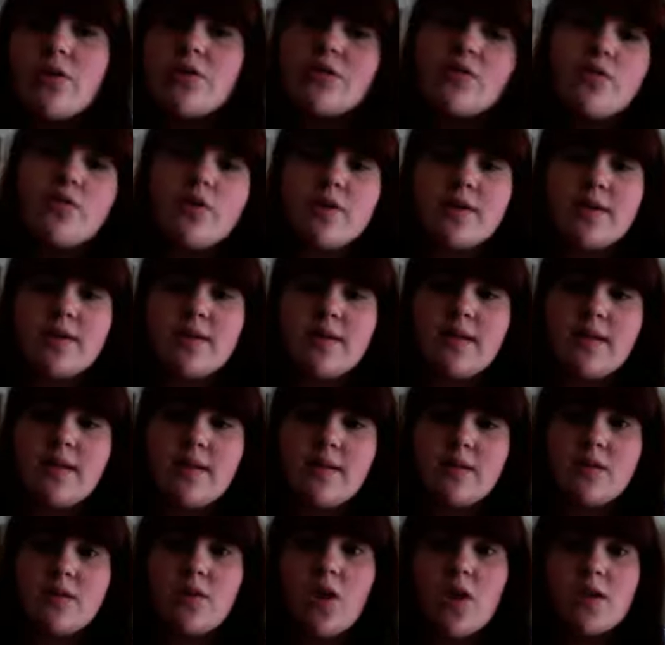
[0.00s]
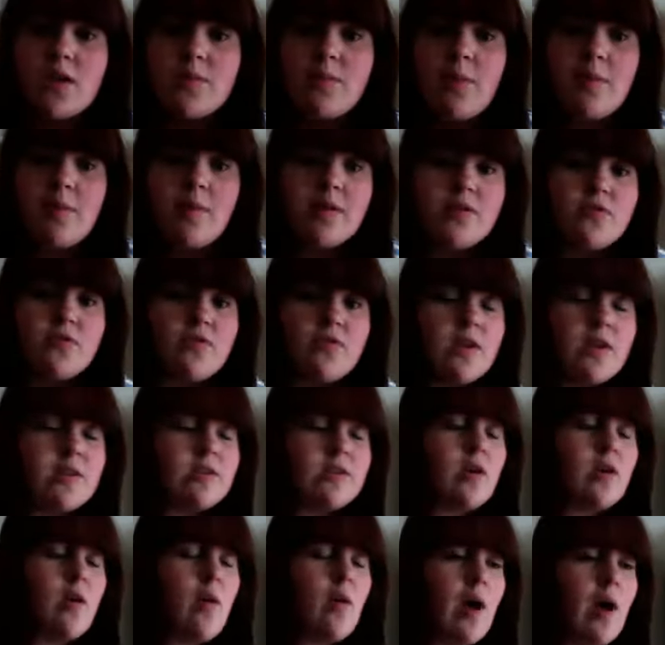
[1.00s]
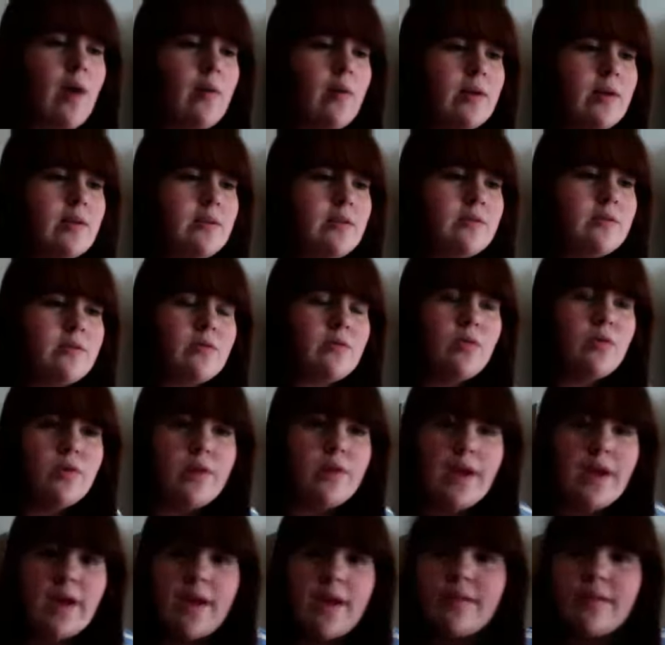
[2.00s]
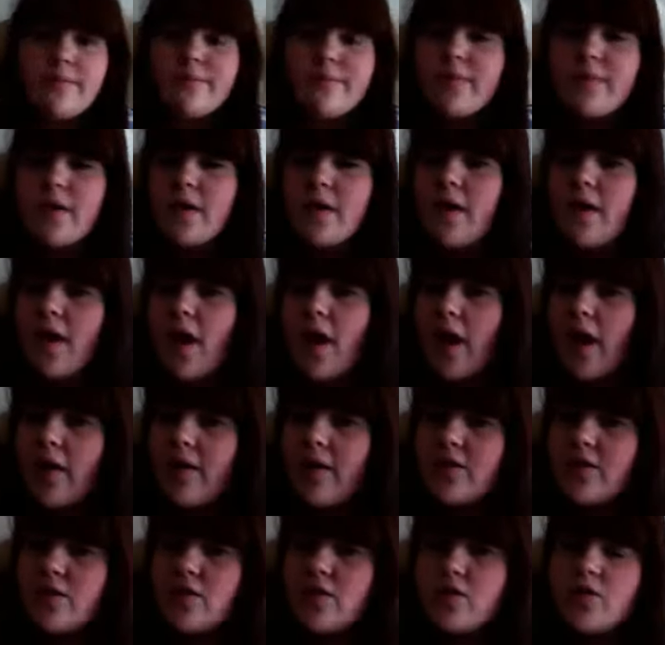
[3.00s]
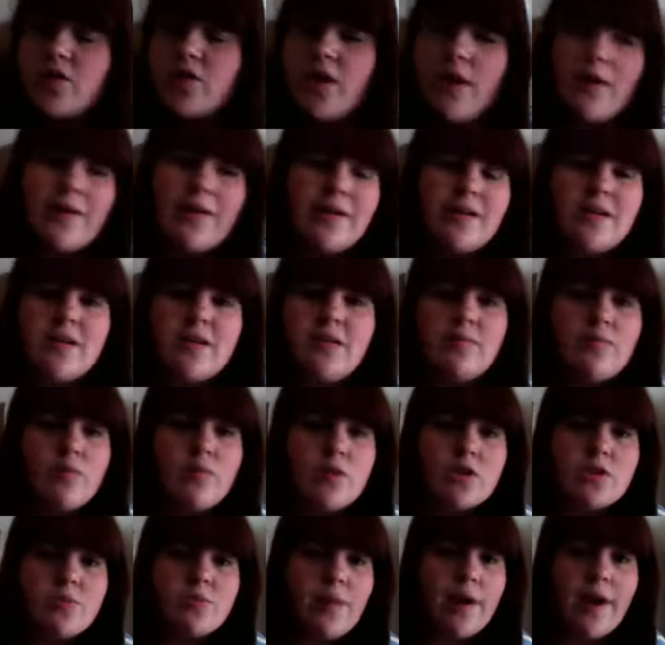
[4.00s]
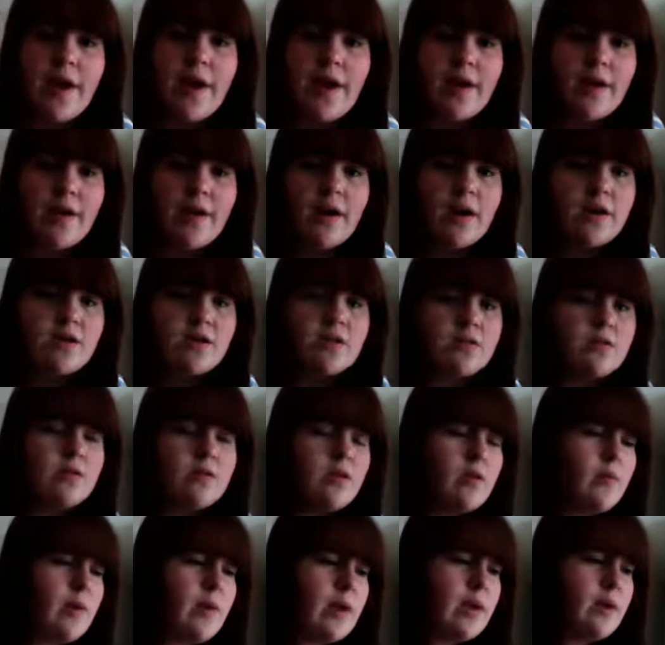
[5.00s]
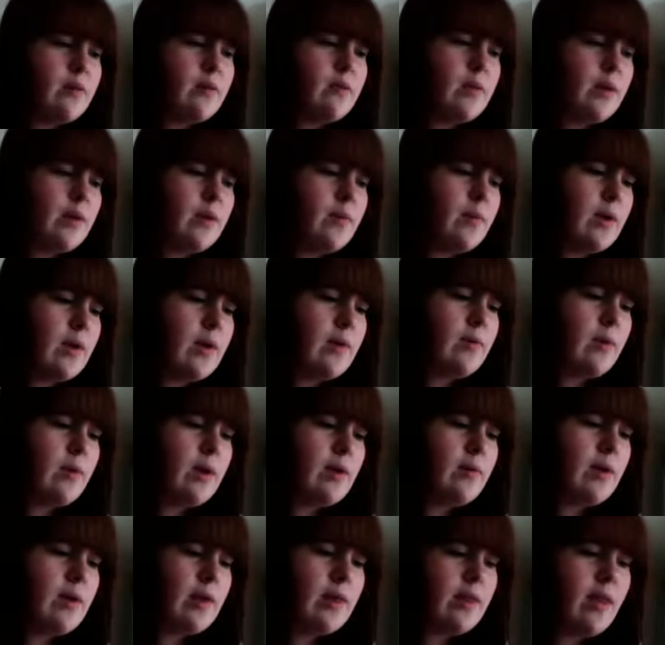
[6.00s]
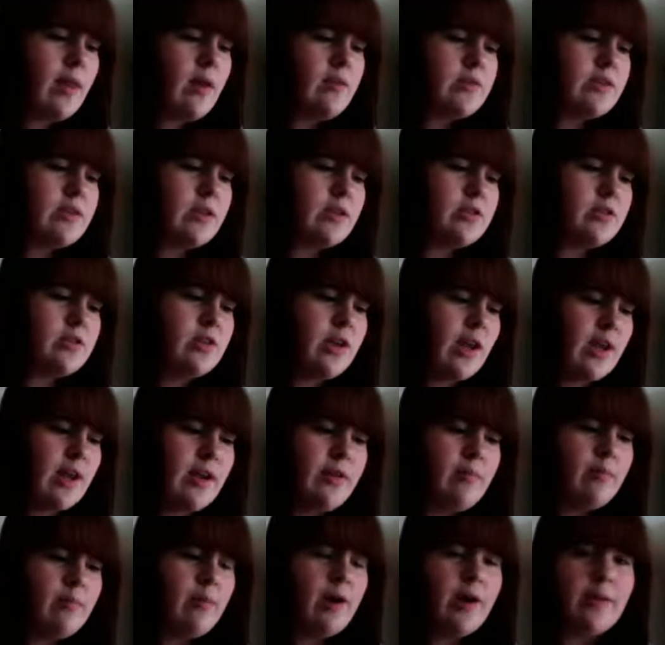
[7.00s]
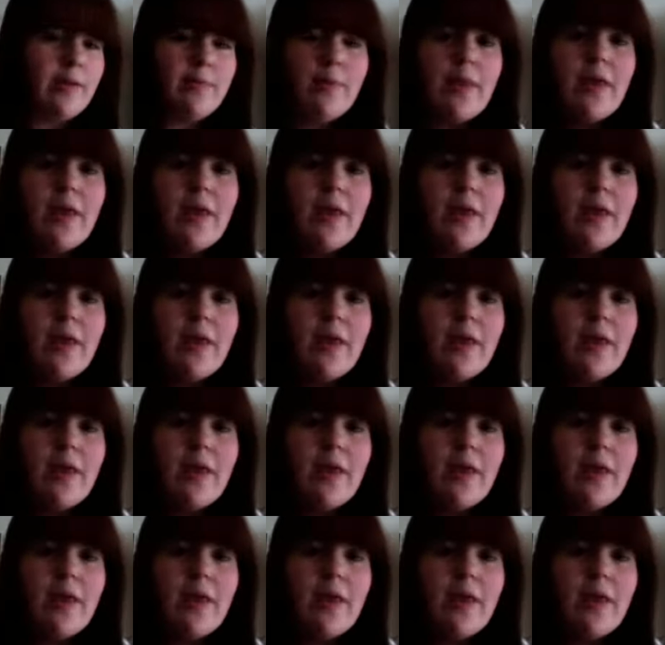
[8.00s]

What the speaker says: school because I needed to talk to my best friend. So I went to school late. I, like, took a shower. I didn't even brush my hair. Wait. That was yesterday. Never mind.